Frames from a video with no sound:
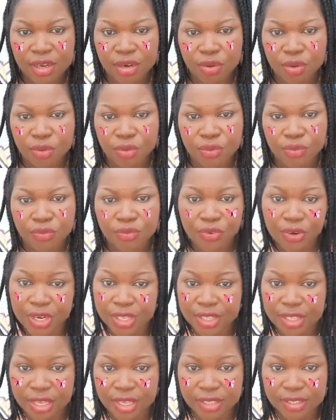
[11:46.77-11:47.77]
free
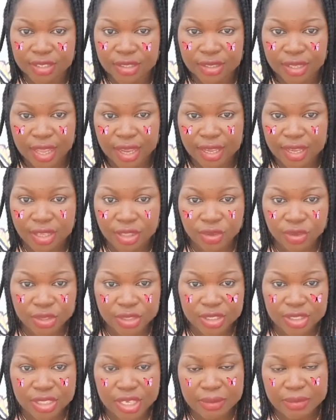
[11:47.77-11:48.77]
things, like, the
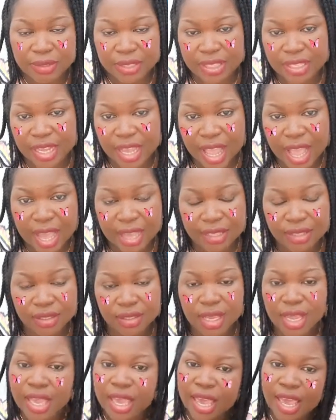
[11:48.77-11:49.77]
tips and the hacks,
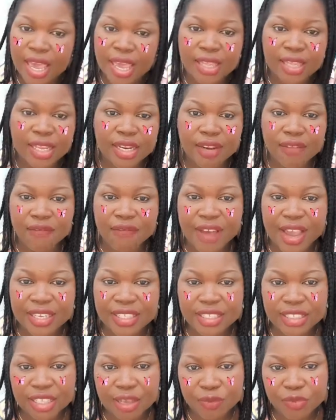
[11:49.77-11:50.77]
and then
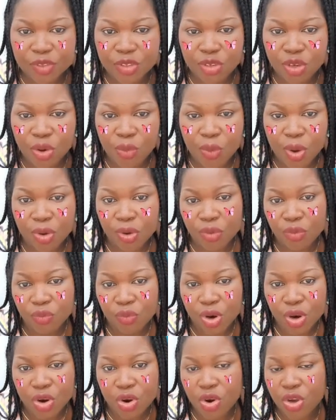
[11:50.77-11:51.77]
inviting them to your
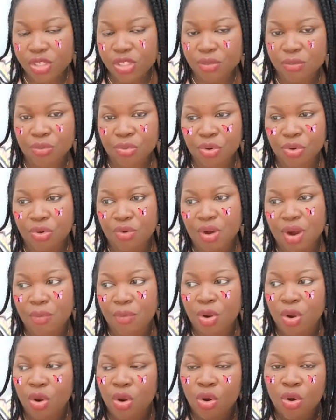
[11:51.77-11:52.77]
one-on-one coaching program,
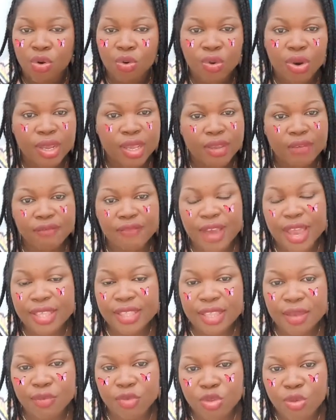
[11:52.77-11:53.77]
or invite
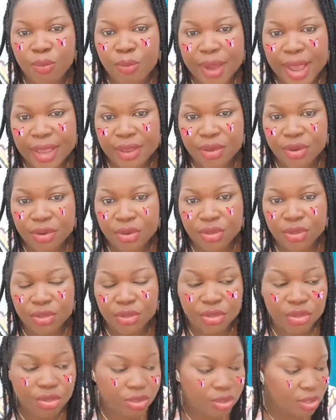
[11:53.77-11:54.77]
them to buy
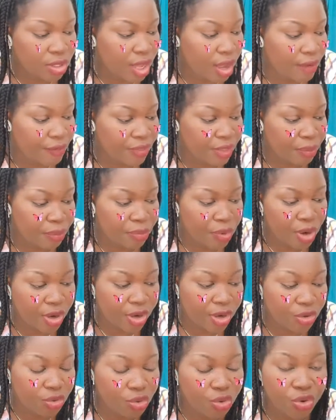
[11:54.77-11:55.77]
your stuff, the
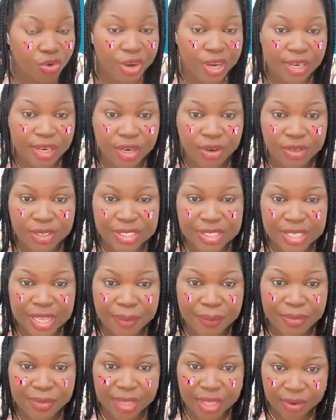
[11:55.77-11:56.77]
product you created on
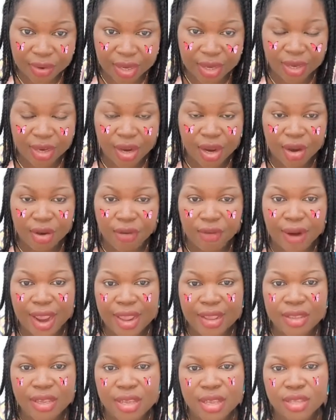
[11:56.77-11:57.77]
step 3,
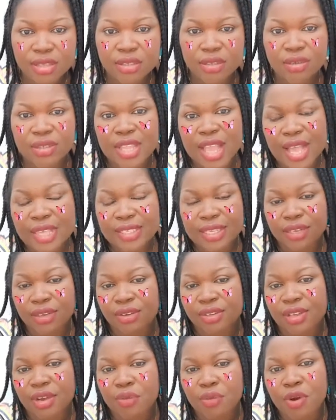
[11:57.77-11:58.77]
right? So that's
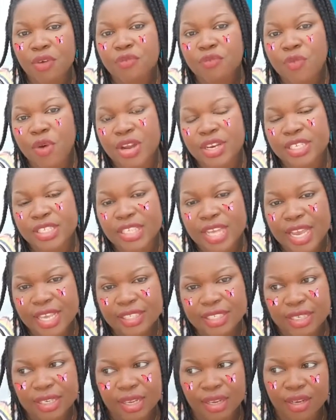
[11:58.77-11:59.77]
another way of
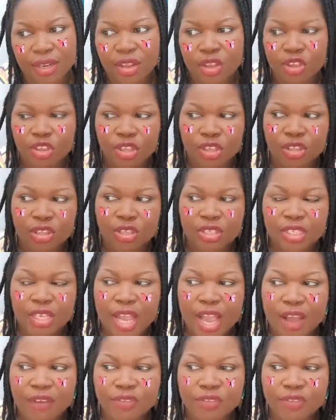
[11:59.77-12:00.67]
monetizing it. It doesn't have